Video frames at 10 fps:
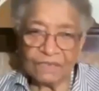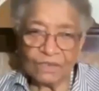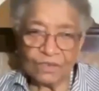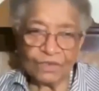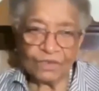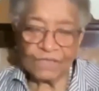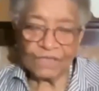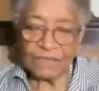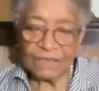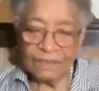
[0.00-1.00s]
So
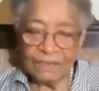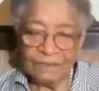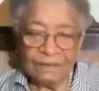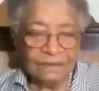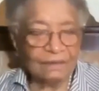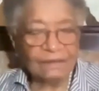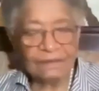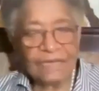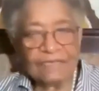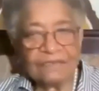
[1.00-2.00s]
Teresa,
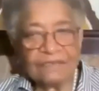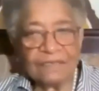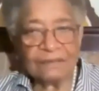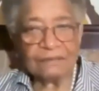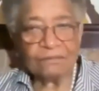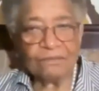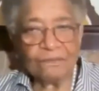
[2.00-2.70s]
that's it.